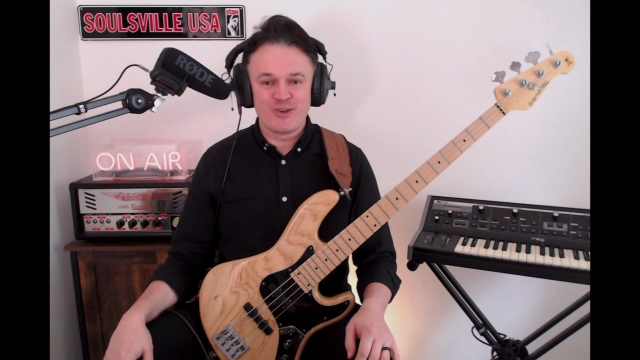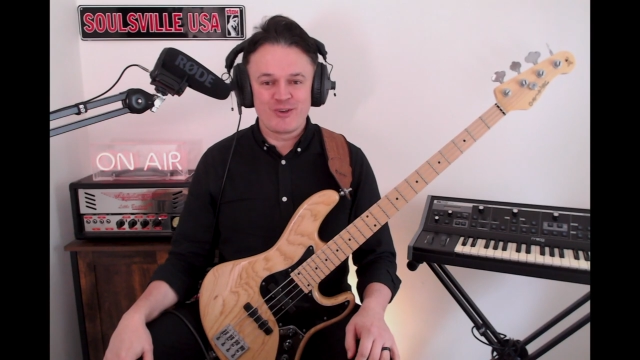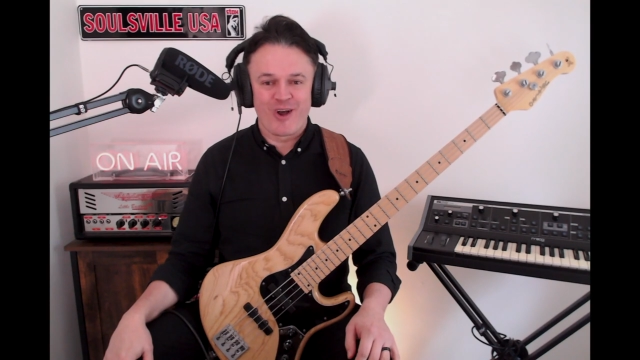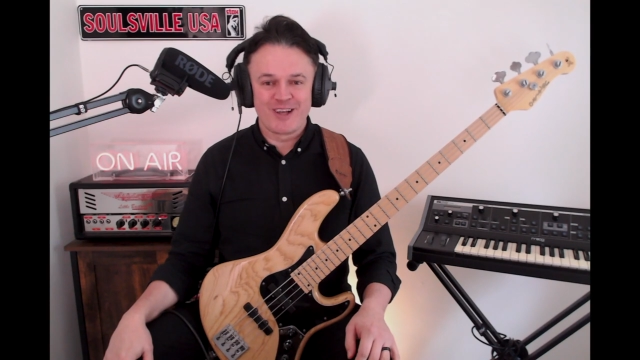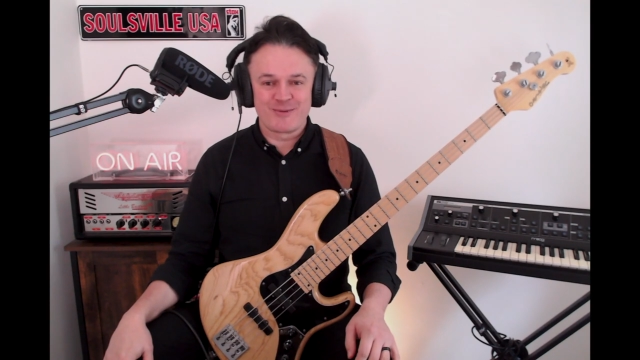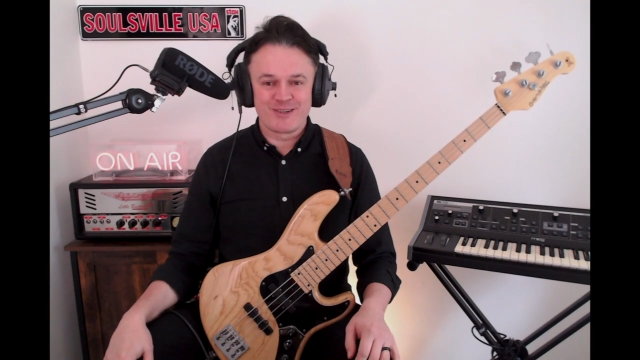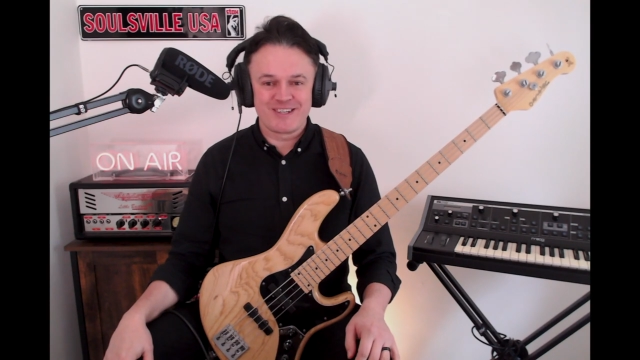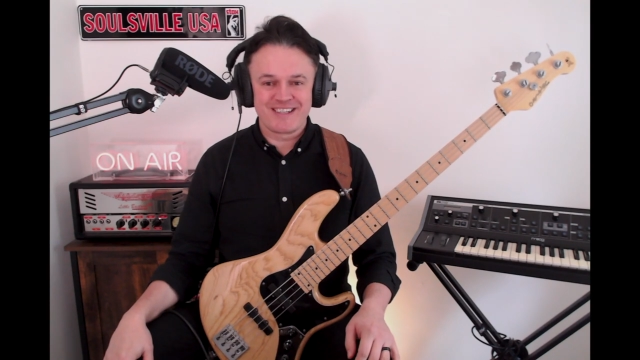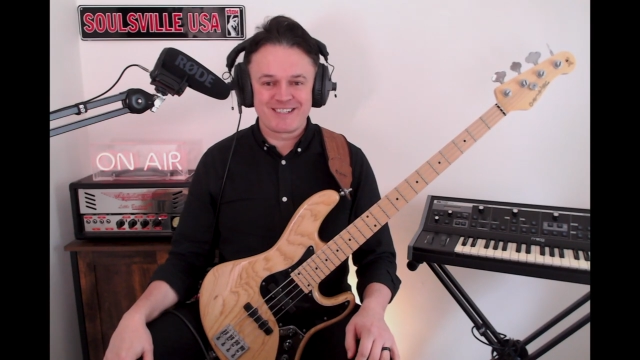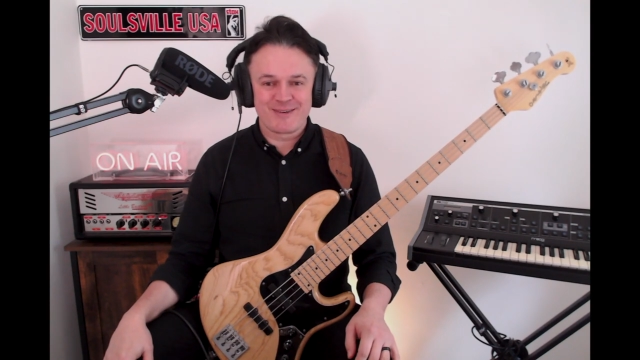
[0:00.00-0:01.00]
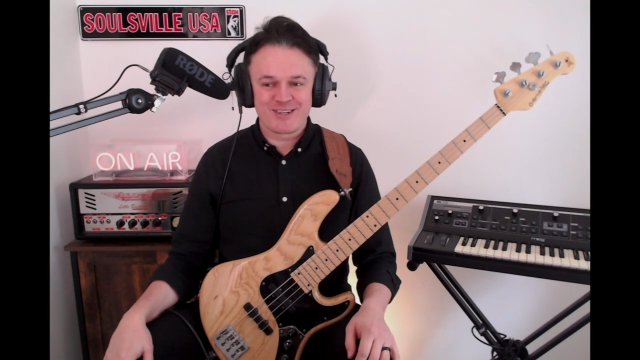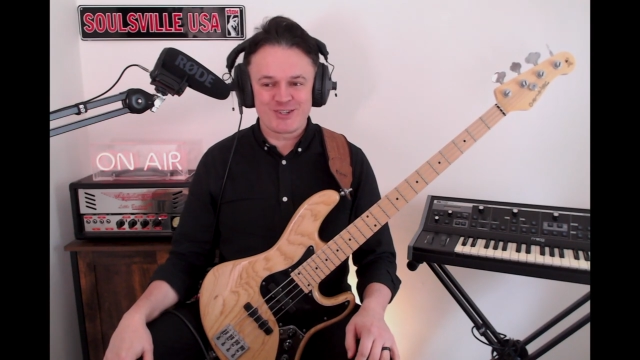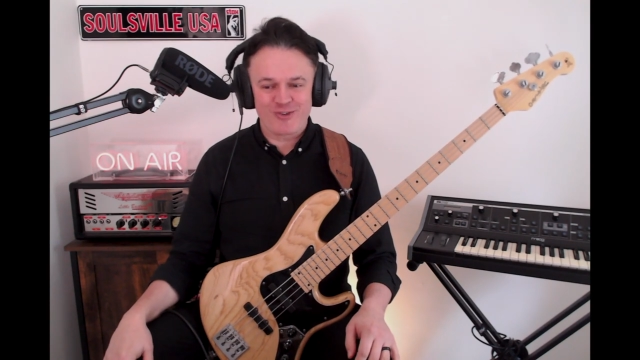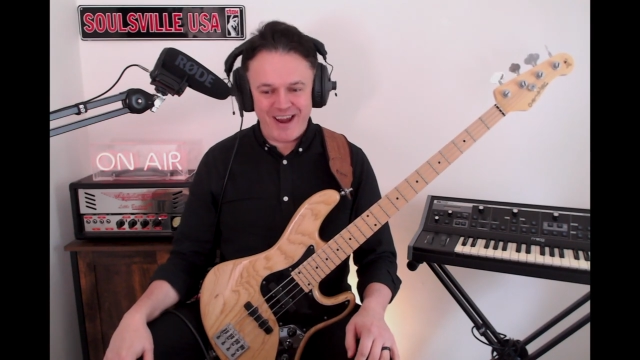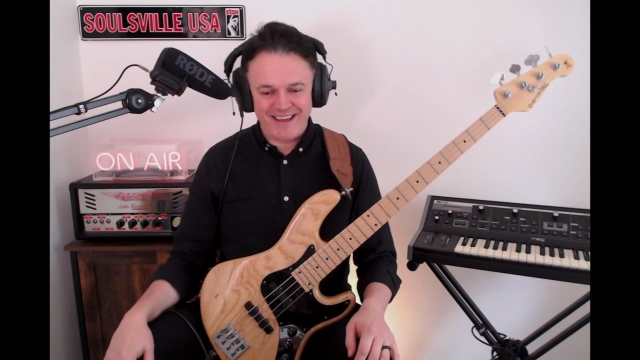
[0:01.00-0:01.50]
for you guys, which
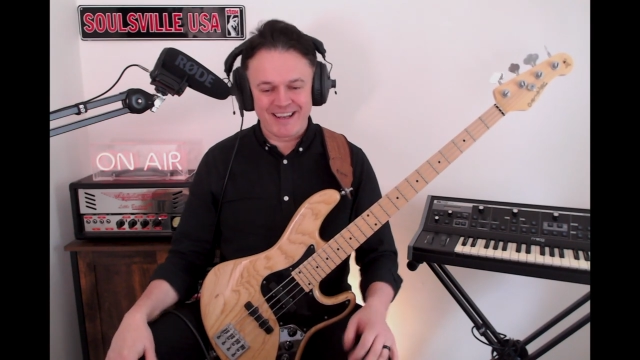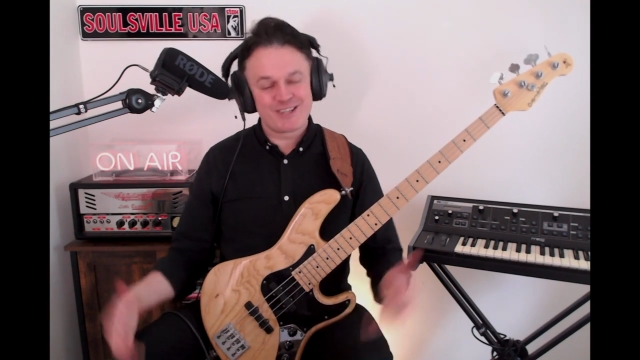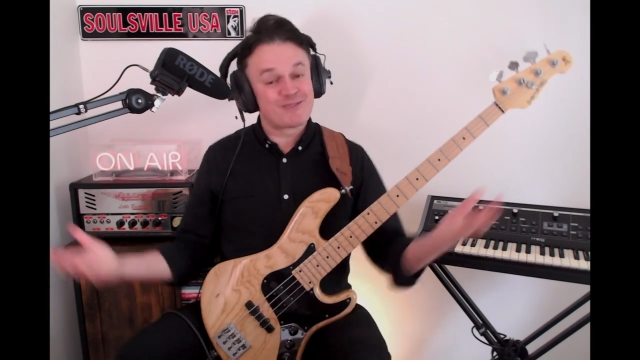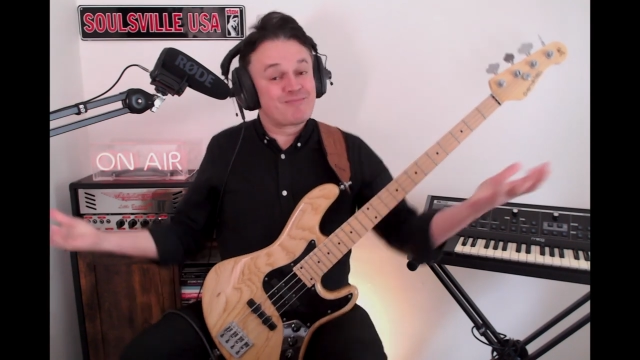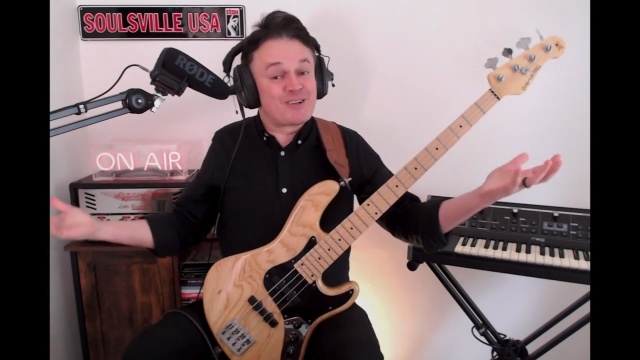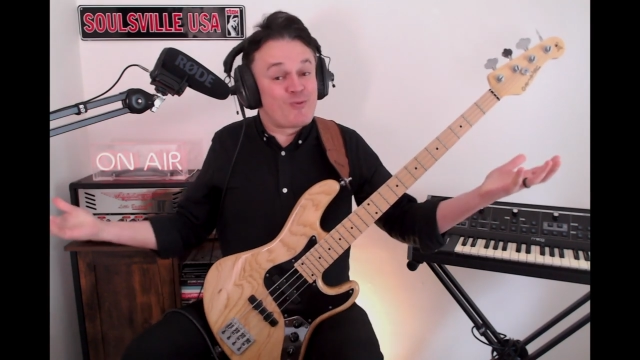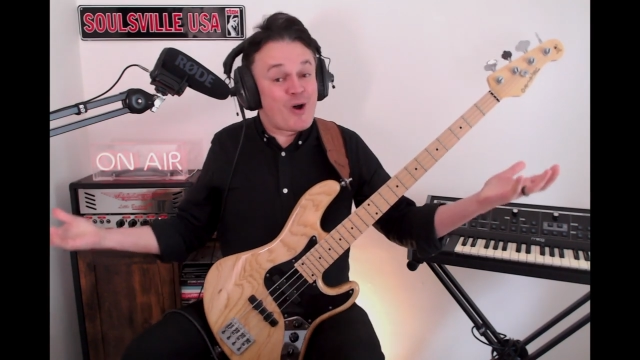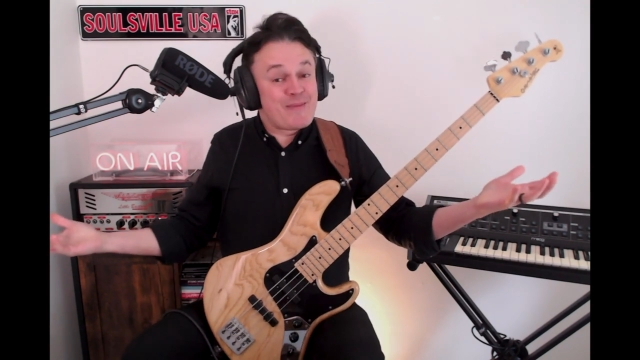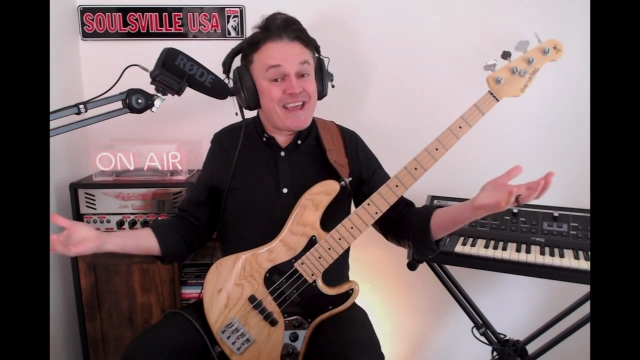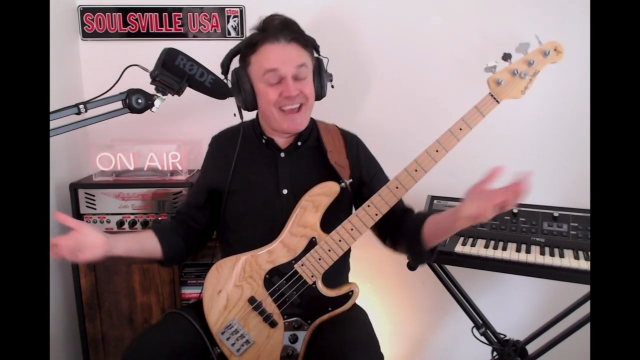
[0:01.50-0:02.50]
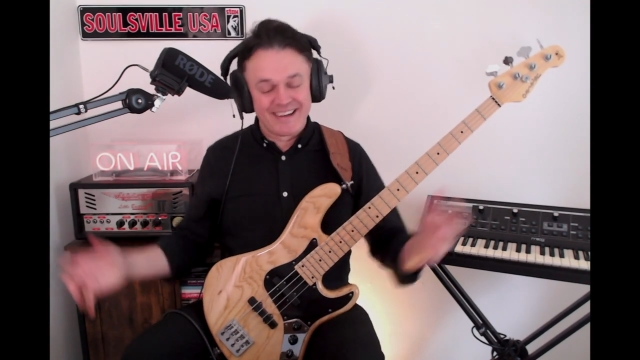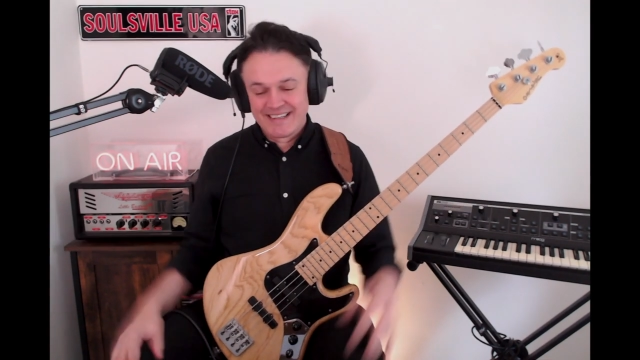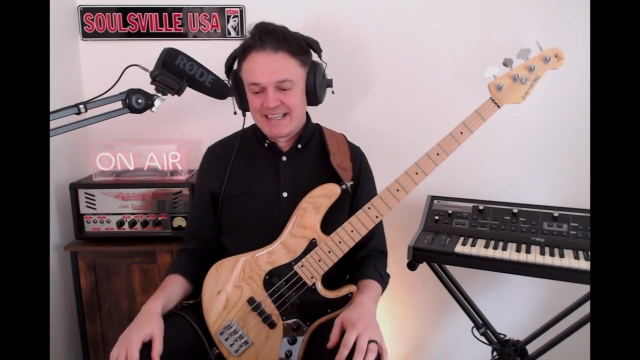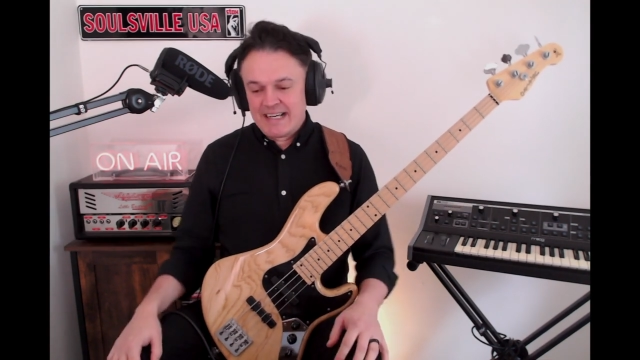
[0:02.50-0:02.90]
is great, and that's why I'm here.